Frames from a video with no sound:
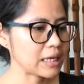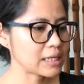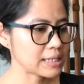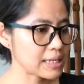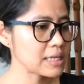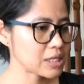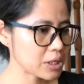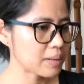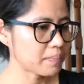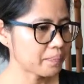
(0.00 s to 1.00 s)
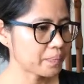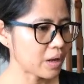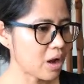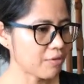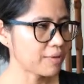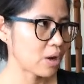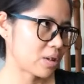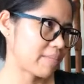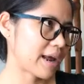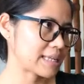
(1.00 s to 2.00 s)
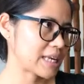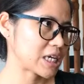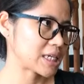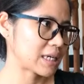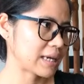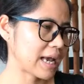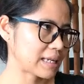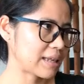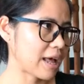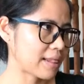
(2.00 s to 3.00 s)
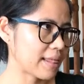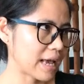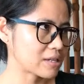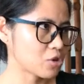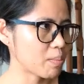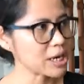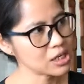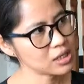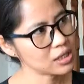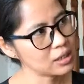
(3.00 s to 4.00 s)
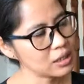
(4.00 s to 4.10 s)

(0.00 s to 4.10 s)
system of neoliberalization had done that so much